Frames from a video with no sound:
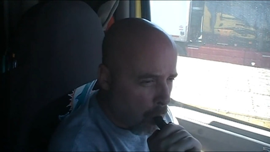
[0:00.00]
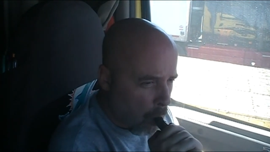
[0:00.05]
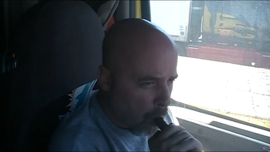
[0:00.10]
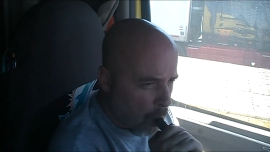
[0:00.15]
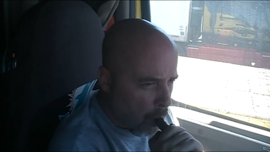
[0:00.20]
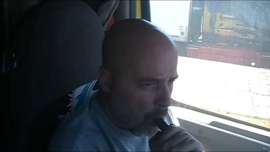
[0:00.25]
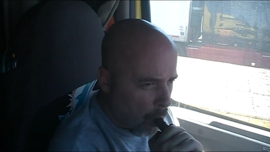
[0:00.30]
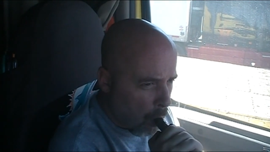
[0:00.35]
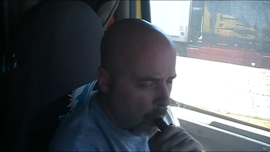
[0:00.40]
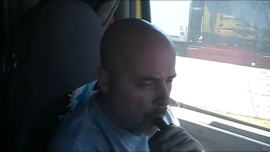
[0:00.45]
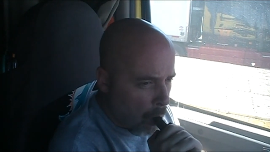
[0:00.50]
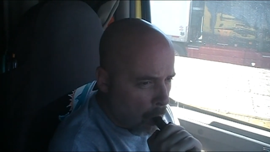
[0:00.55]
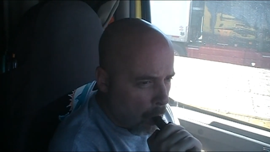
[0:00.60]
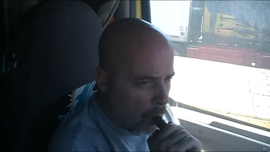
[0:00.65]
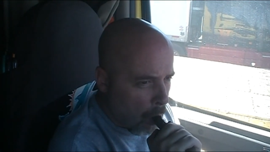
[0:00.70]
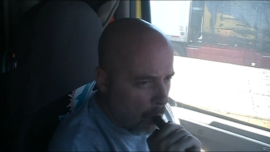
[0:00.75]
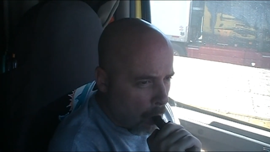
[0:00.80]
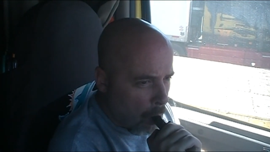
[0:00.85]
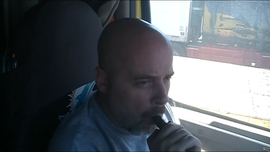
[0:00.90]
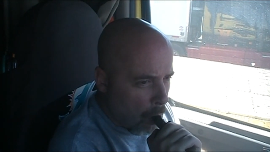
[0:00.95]

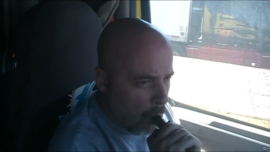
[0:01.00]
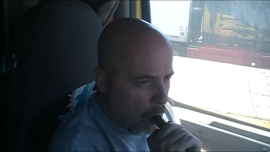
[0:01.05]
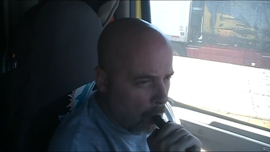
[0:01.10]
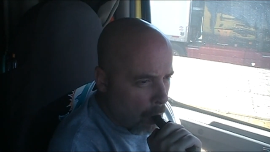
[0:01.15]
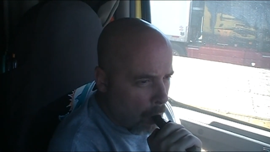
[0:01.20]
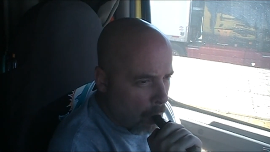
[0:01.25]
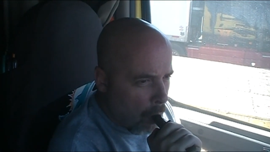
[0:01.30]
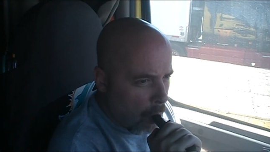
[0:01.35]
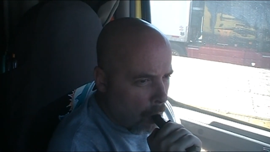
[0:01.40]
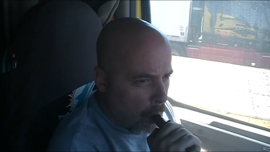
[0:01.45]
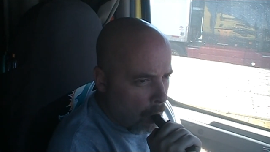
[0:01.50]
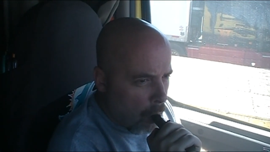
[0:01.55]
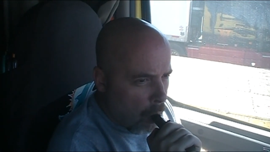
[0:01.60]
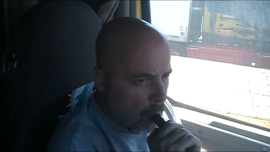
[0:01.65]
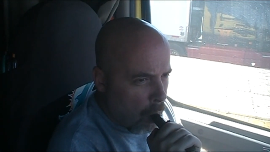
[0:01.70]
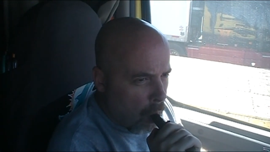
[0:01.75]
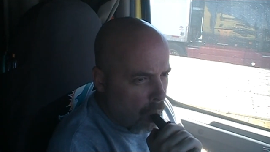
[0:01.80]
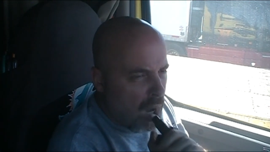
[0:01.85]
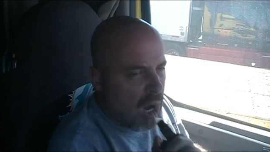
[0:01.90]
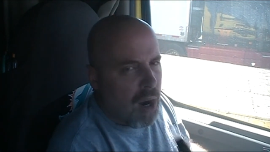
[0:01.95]
Nothing is said.